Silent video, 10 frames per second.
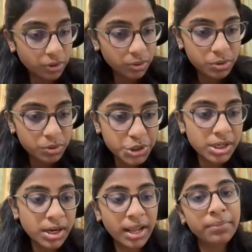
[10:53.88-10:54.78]
Notion
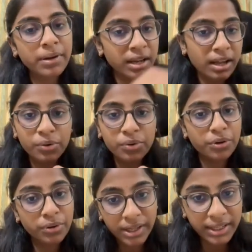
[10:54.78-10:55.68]
and bring out
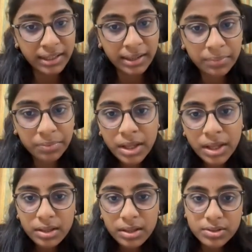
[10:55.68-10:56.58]
your data.
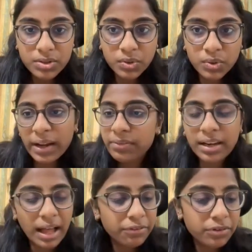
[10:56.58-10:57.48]
So I will
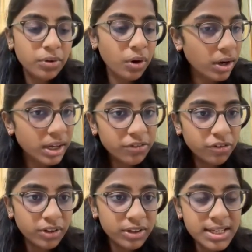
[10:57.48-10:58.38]
have to log in
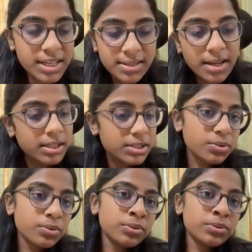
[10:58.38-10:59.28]
for this.
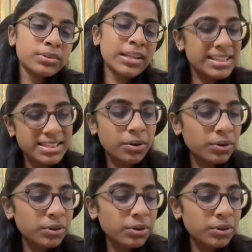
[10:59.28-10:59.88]
So that's how